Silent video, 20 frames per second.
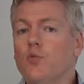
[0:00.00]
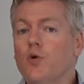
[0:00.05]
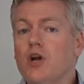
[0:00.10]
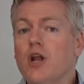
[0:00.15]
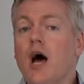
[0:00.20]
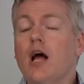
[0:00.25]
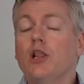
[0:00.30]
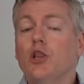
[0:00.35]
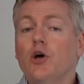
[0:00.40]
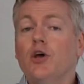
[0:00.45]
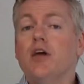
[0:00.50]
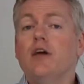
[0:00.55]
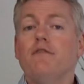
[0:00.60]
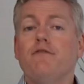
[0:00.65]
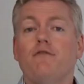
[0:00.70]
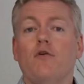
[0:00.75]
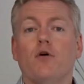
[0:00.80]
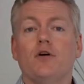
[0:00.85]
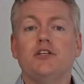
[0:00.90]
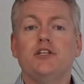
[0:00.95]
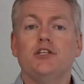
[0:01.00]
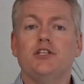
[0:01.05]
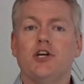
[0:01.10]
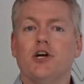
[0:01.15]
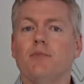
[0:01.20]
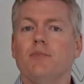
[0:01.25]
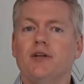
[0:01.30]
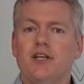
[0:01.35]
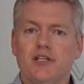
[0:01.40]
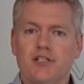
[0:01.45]
we're not looking for
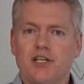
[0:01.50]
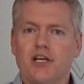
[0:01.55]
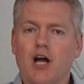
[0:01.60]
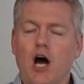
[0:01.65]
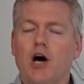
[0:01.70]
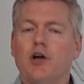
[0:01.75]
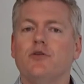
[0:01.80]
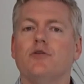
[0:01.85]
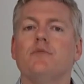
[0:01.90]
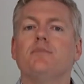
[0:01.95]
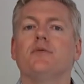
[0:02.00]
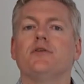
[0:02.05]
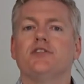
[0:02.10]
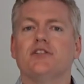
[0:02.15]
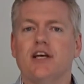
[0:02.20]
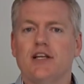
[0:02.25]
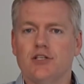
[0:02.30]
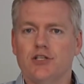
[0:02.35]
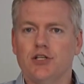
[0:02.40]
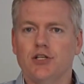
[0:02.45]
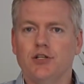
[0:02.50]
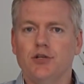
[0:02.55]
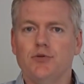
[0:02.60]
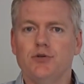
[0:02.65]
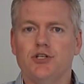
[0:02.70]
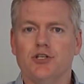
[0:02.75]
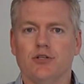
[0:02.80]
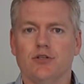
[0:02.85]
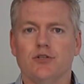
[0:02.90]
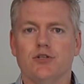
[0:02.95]
deterministic 100%
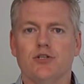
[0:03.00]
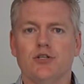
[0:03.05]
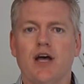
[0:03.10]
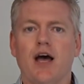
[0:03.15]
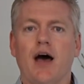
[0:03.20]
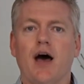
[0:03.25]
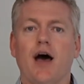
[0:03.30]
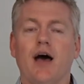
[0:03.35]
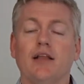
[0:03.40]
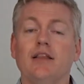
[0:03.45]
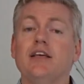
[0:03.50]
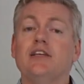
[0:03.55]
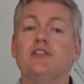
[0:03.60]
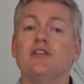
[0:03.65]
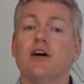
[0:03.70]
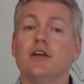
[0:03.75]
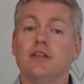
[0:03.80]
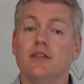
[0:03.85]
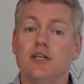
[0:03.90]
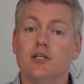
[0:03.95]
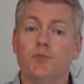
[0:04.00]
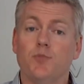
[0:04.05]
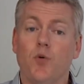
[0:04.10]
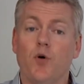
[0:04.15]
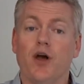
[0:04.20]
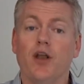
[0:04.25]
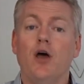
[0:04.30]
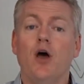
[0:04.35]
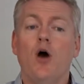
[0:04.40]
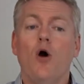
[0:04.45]
solutions, uh, at least not at this
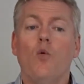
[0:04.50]
point.